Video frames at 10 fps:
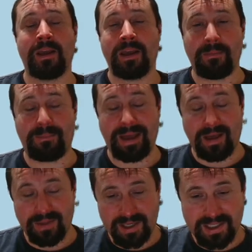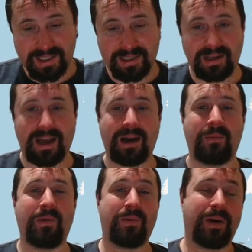about this
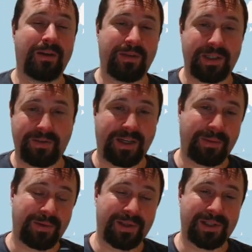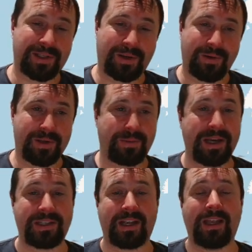with one of the developers who's
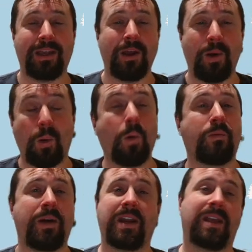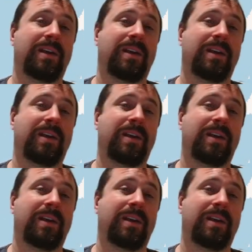basically already